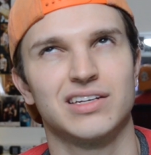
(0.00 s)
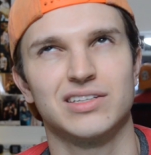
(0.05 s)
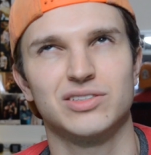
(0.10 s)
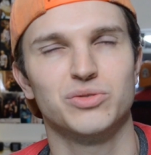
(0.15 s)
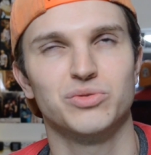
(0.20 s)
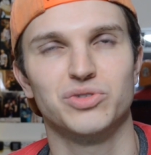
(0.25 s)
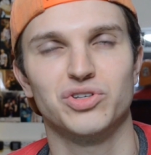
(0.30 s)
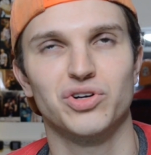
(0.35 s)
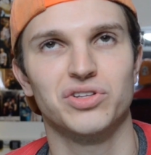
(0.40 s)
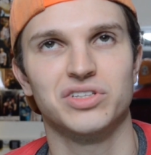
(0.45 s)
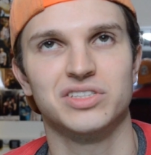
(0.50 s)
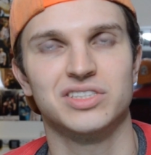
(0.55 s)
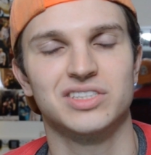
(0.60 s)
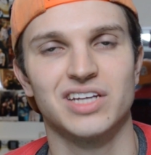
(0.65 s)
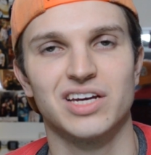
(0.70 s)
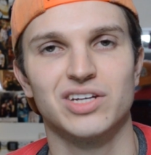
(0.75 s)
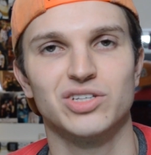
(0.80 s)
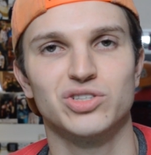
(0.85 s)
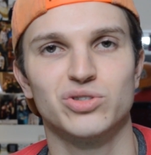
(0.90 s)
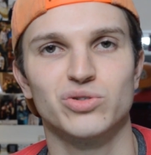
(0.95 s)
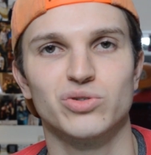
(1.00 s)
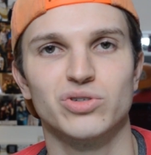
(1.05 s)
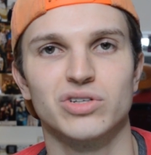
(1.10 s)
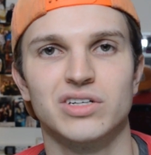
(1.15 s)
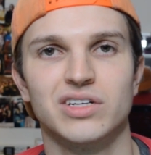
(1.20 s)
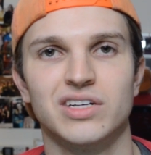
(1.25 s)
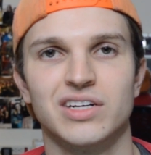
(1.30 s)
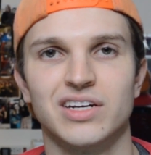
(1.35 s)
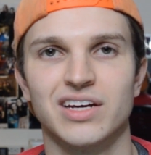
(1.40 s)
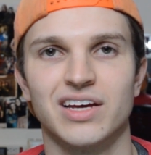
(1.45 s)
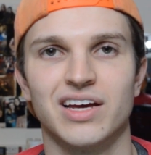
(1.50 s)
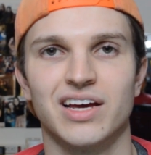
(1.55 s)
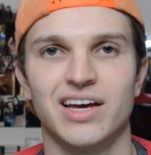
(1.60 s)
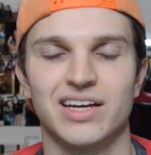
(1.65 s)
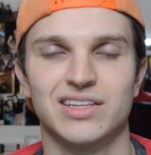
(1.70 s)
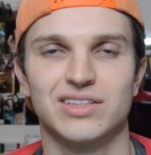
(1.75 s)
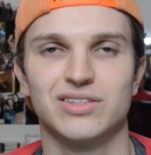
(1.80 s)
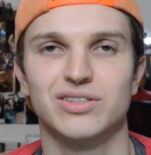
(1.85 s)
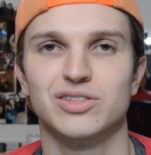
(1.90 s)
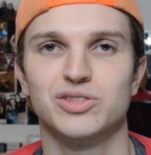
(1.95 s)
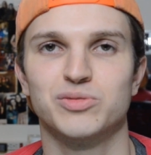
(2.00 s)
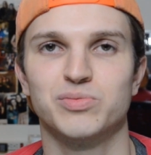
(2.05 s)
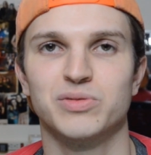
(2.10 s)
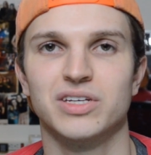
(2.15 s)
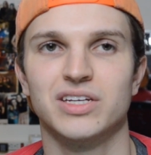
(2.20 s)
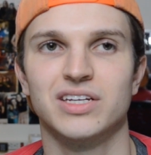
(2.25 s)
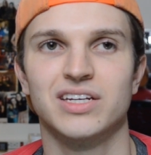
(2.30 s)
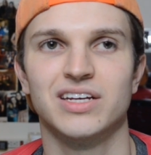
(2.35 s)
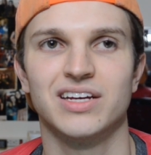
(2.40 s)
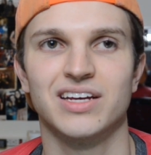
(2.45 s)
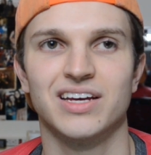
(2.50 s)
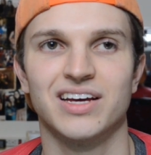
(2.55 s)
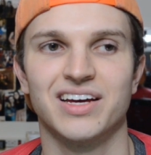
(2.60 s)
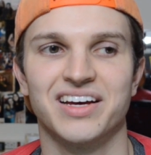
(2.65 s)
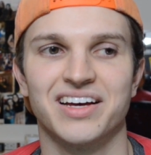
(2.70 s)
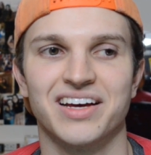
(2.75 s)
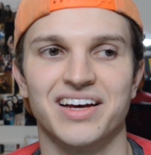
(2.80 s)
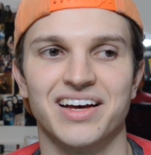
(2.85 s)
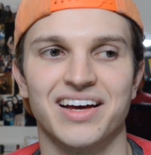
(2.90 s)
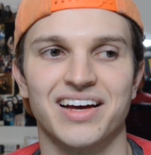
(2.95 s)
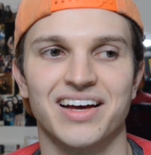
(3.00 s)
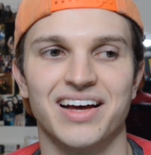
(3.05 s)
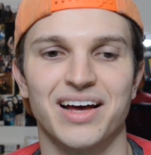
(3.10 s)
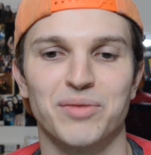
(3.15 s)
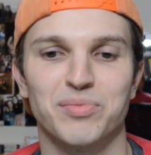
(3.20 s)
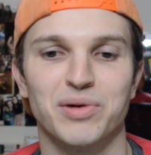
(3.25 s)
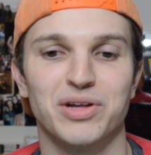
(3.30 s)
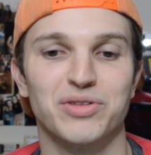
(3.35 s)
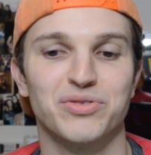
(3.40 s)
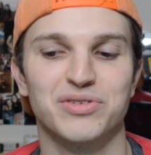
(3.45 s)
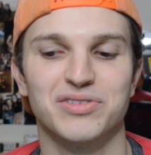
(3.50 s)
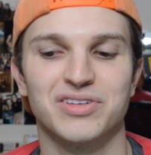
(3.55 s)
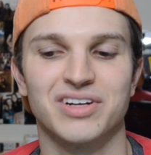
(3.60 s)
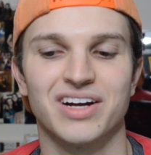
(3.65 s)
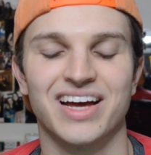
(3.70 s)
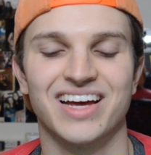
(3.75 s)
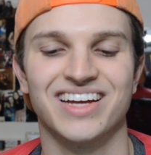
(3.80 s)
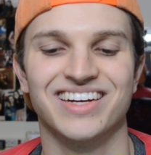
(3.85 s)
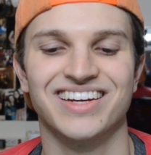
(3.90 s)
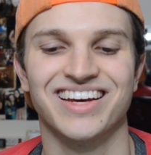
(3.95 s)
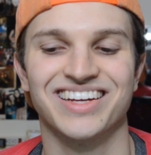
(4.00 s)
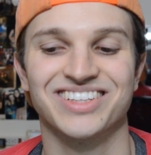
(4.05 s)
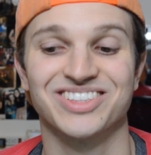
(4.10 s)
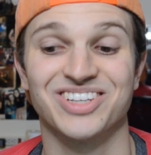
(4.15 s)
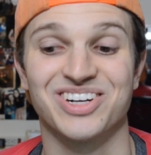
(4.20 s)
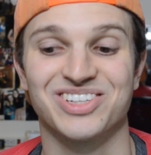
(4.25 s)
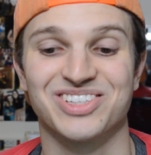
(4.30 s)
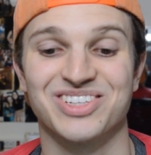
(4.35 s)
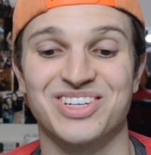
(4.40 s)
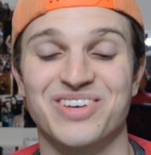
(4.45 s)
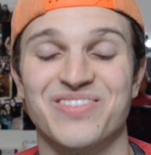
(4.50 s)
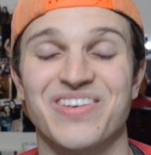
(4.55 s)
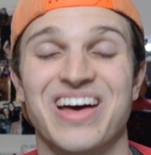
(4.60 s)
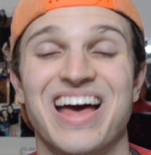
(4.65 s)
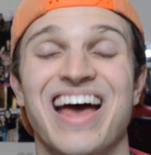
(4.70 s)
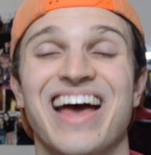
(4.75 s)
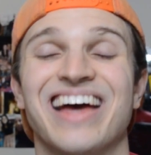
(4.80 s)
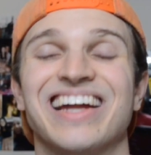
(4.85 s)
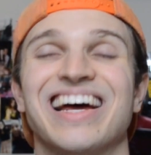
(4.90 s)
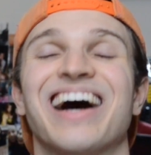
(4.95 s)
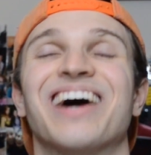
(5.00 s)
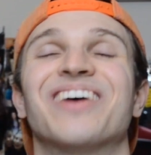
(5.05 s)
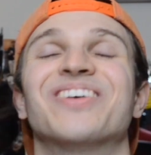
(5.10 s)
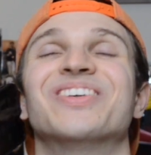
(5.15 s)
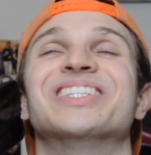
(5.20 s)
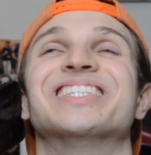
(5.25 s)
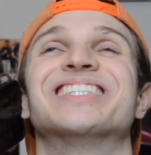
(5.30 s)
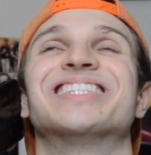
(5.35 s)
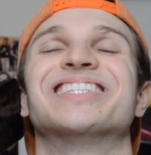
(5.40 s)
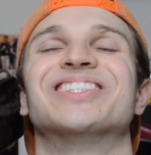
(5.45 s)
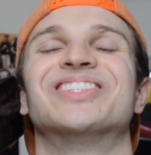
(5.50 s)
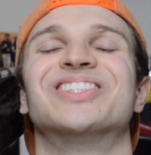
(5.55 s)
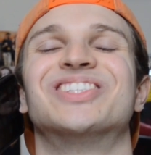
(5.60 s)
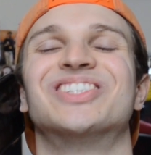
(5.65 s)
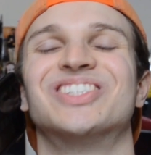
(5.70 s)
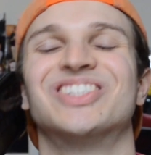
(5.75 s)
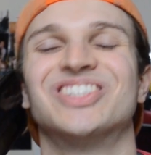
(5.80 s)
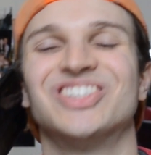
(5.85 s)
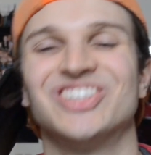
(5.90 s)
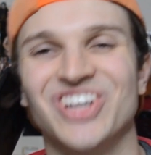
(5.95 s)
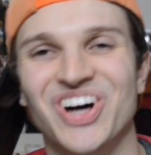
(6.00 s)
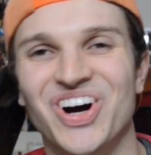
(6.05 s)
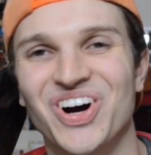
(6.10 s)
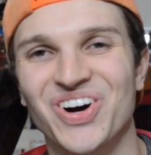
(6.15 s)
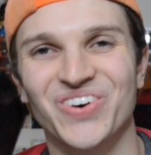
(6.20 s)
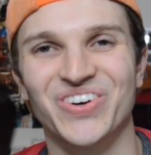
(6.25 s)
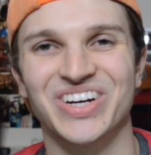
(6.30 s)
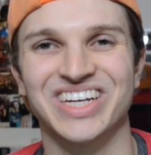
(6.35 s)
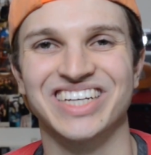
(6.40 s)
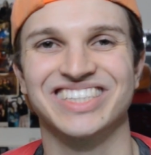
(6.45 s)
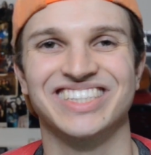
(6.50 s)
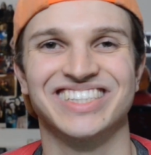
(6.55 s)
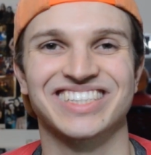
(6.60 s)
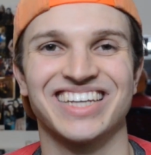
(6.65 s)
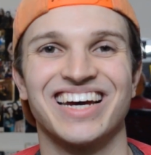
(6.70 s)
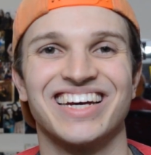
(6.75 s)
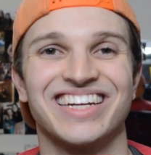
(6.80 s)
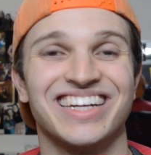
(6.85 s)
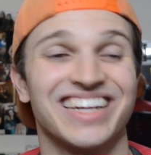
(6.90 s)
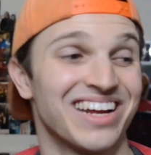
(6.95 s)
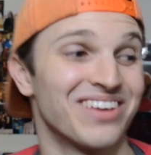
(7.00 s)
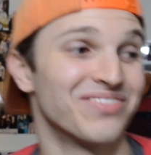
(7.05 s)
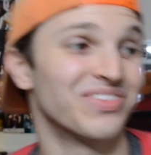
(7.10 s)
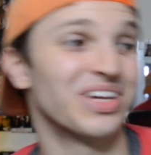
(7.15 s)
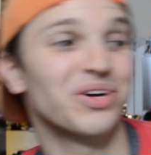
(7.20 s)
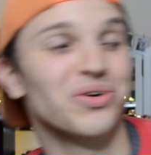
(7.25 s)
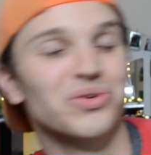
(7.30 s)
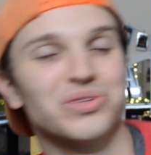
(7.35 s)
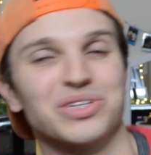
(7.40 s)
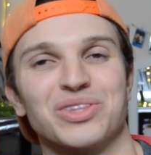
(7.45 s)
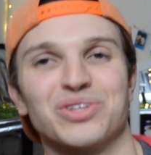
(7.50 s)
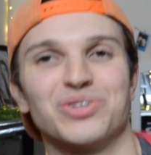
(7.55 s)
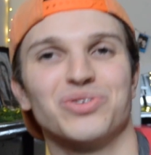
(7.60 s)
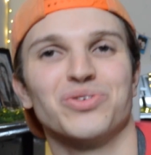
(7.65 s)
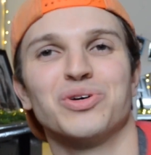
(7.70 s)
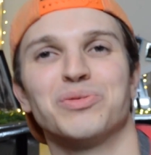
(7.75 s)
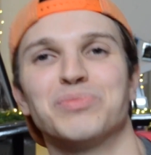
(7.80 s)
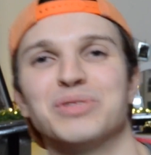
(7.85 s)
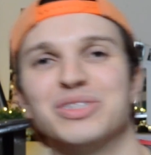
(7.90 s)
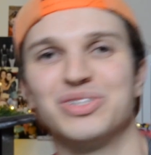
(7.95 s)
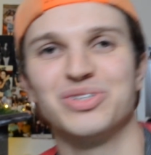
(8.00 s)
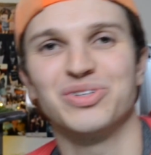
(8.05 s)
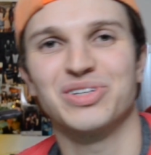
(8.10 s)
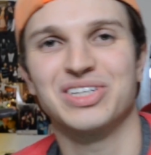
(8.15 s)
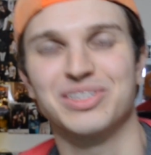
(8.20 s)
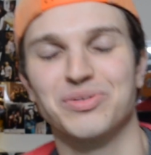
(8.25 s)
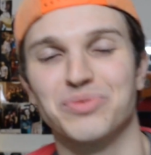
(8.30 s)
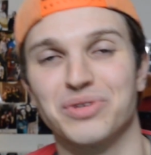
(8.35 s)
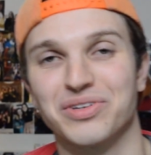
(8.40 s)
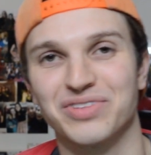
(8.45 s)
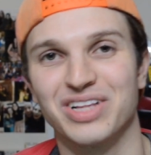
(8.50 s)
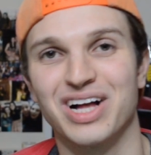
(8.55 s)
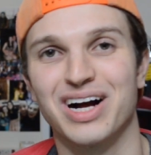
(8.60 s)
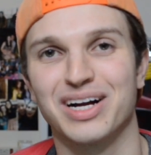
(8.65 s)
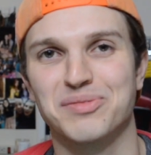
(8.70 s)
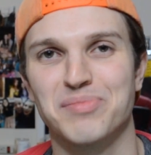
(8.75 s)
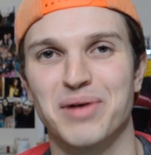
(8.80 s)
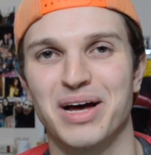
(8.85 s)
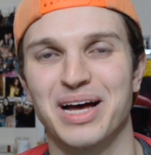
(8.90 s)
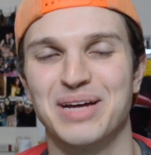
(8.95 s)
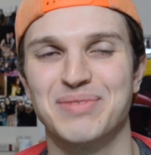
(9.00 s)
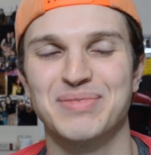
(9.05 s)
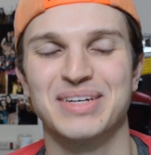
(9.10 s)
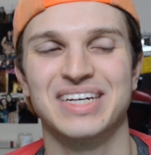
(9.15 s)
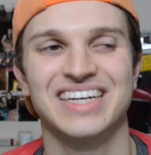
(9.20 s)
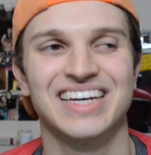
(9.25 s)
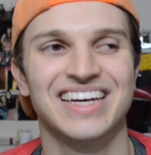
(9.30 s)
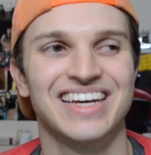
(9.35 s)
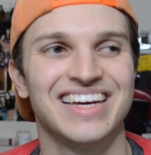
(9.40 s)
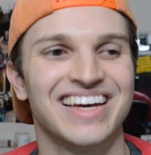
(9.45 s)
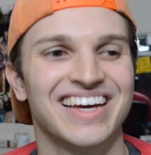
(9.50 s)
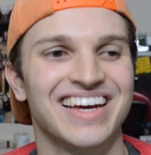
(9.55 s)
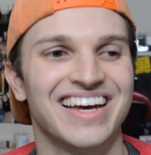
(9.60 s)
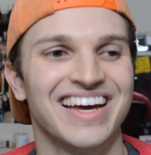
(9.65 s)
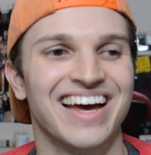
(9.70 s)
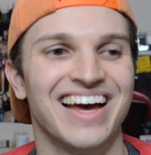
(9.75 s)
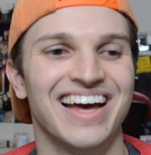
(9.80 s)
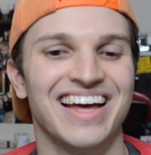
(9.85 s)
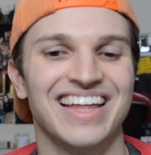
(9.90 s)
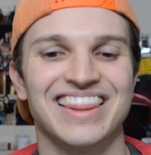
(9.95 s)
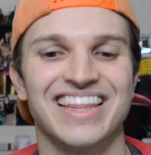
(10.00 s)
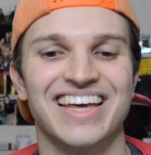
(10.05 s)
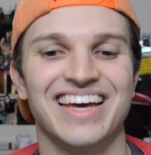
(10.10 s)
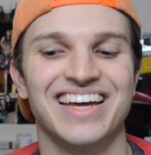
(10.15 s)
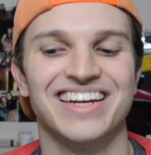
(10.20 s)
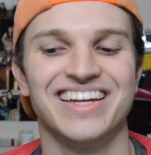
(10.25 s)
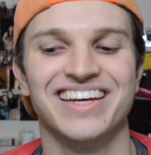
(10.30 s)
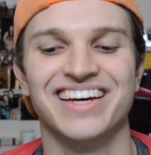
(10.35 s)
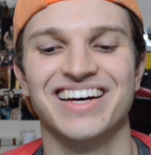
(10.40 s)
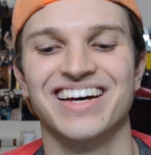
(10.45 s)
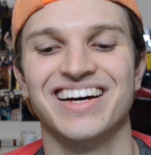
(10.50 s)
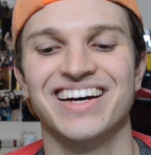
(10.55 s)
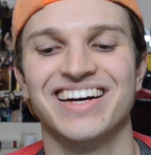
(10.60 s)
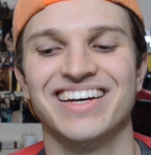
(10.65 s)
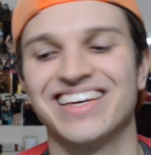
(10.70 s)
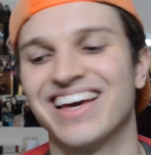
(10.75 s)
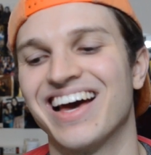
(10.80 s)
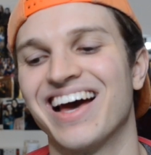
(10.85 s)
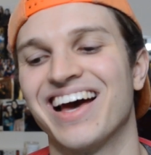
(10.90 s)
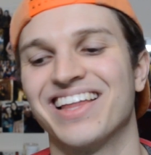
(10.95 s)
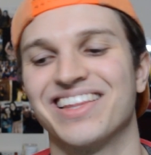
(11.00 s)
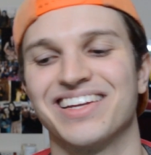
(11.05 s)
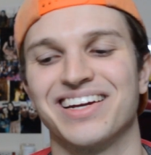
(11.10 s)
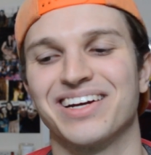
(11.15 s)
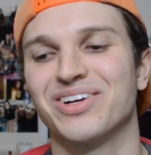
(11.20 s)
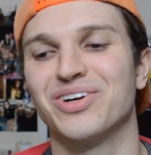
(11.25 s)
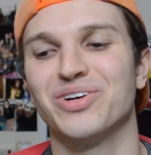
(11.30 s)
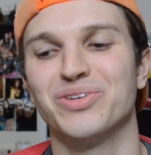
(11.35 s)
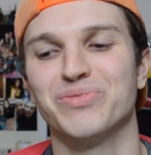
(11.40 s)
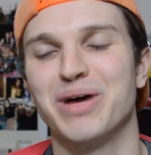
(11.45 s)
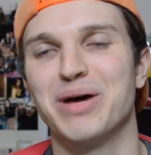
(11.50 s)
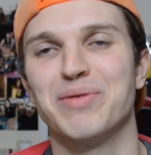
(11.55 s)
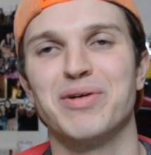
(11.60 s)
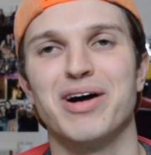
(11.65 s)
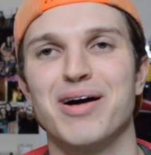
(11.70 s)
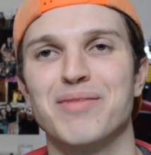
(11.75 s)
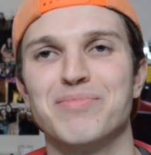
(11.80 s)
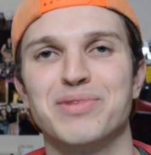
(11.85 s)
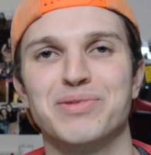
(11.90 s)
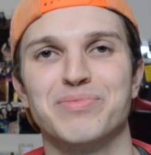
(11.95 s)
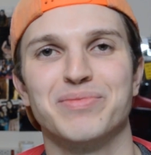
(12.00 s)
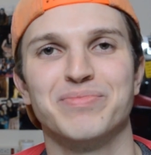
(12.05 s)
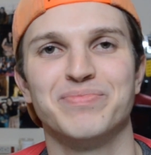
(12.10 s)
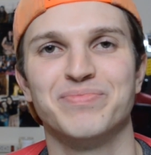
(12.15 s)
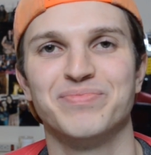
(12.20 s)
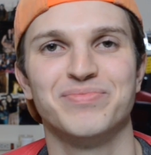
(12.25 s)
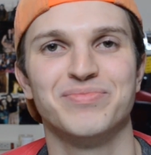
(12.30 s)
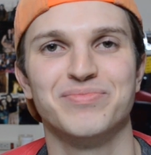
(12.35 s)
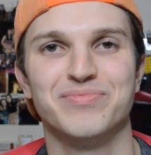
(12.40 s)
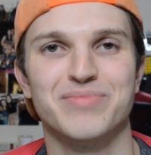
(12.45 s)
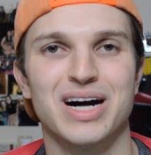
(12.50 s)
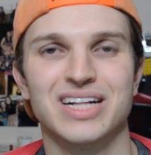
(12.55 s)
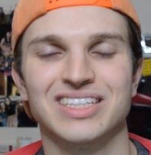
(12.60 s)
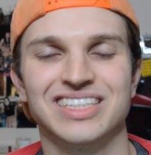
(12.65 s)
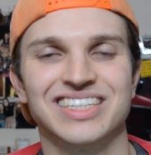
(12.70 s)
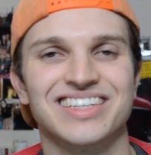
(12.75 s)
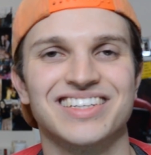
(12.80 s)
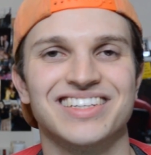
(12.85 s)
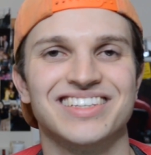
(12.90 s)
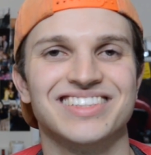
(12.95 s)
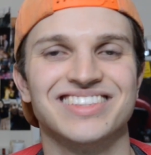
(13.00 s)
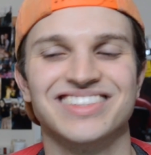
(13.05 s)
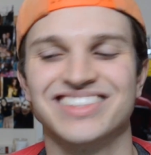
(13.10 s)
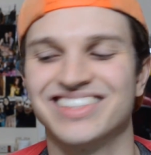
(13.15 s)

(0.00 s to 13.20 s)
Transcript: guess you'd call the stage door at the Goodspeed. Out by the river, and I talked to him, and I was so excited. I'm holding the door open too because it would have locked behind me, and then and then I called my mom and Molly, and